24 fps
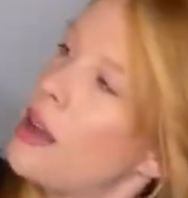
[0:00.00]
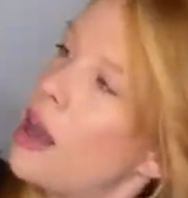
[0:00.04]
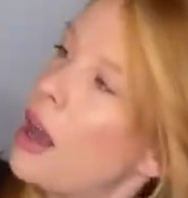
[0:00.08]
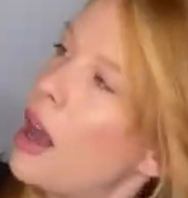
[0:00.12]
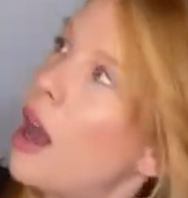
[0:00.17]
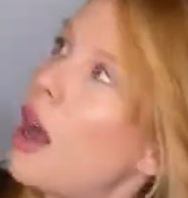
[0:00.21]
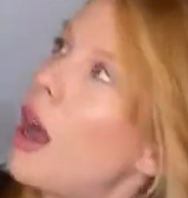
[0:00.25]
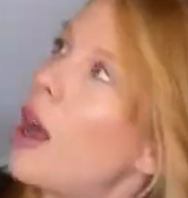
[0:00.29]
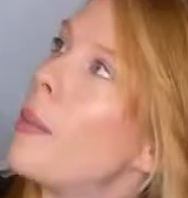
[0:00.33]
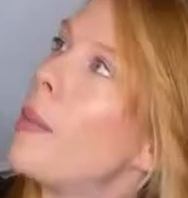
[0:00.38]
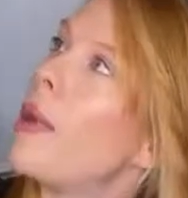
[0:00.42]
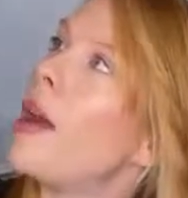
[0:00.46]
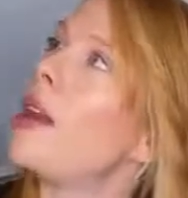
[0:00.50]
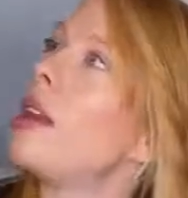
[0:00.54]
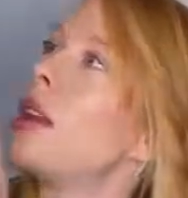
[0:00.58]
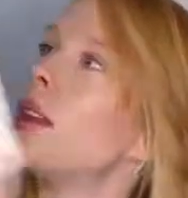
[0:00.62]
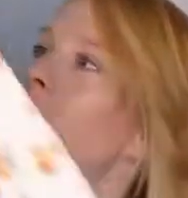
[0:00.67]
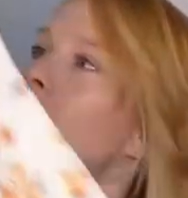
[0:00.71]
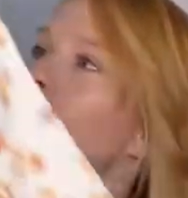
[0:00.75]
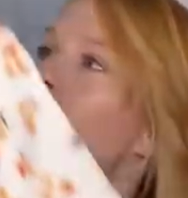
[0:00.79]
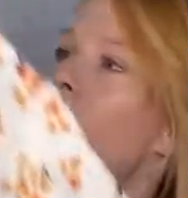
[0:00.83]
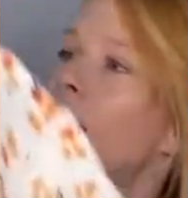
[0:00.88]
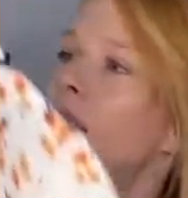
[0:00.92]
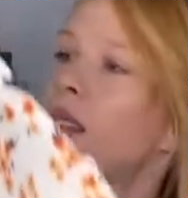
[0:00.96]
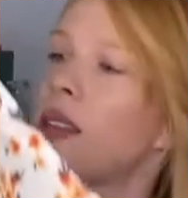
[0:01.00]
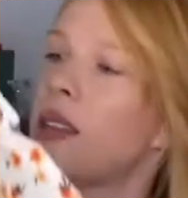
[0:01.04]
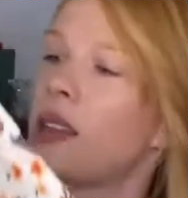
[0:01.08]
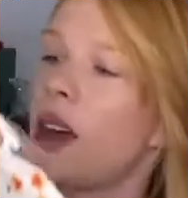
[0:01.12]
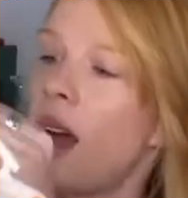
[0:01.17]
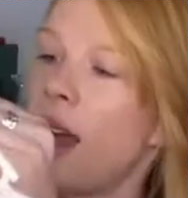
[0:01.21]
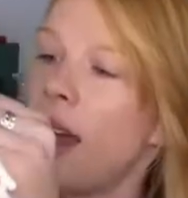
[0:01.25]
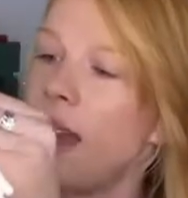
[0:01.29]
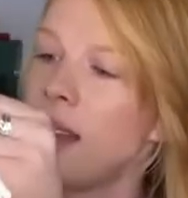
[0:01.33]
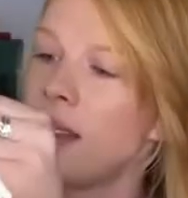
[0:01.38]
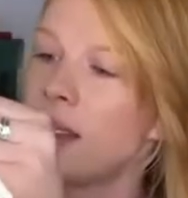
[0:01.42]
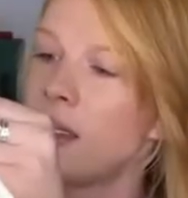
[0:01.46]
And it's a
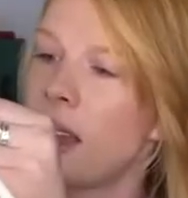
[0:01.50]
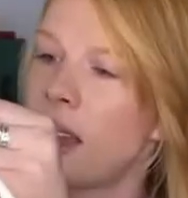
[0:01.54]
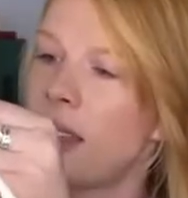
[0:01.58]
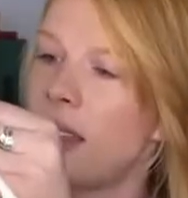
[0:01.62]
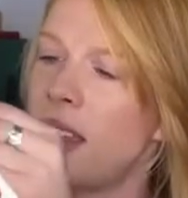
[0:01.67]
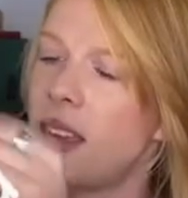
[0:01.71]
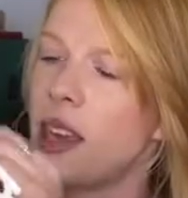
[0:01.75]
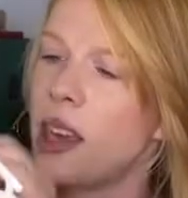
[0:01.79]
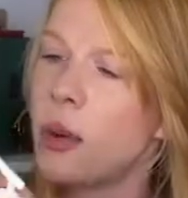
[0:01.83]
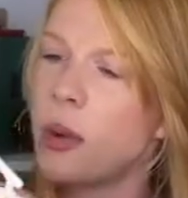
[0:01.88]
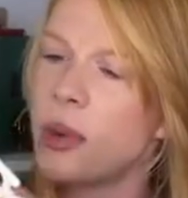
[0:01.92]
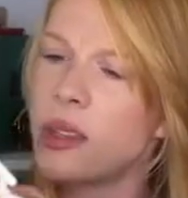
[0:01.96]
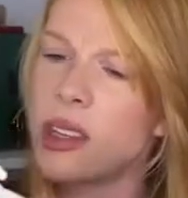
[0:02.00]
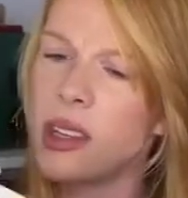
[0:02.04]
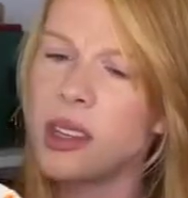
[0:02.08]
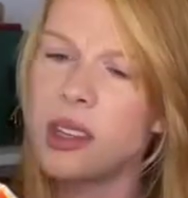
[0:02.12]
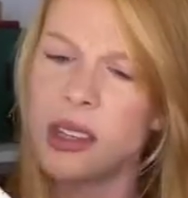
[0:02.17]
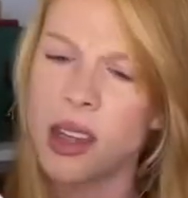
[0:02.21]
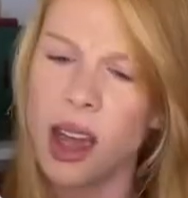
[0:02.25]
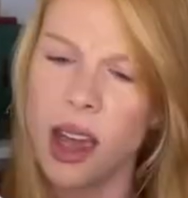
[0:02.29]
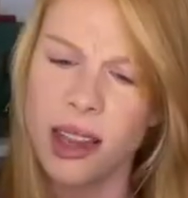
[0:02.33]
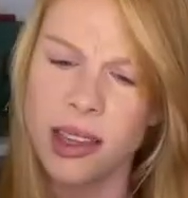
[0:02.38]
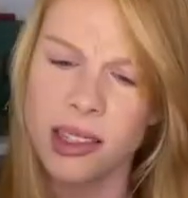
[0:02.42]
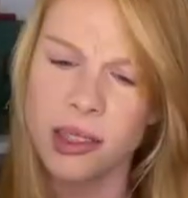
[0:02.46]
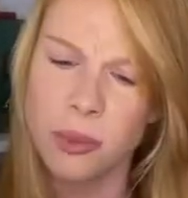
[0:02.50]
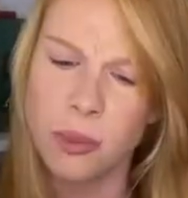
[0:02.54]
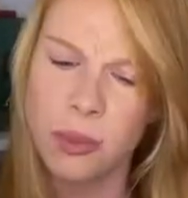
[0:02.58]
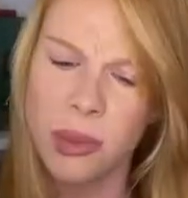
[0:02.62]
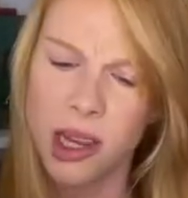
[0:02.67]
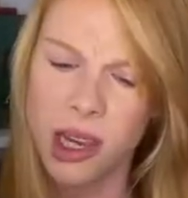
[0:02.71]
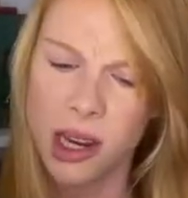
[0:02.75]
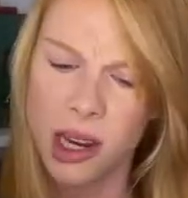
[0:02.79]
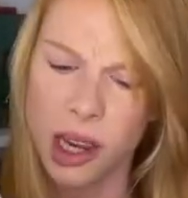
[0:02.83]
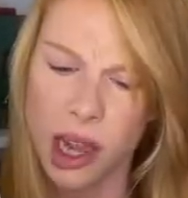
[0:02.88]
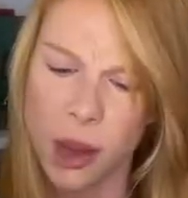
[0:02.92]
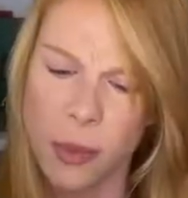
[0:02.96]
size, I think it was a size
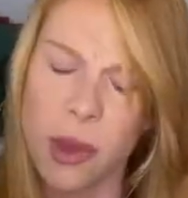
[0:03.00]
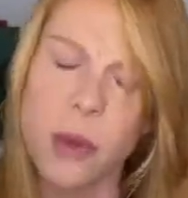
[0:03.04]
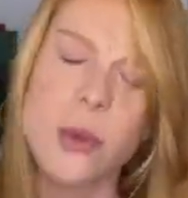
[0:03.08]
medium.